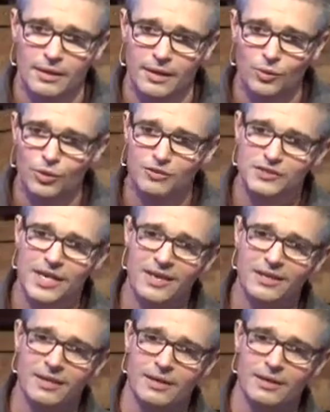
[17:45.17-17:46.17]
it would have
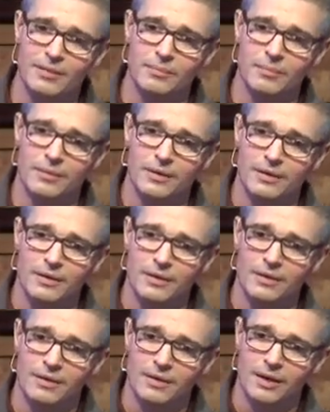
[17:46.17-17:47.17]
taken him
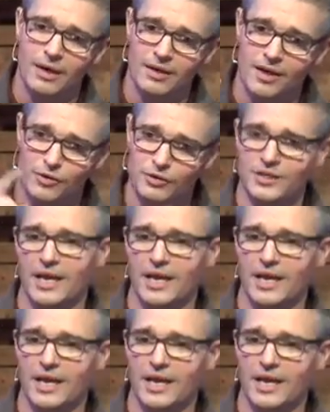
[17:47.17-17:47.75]
another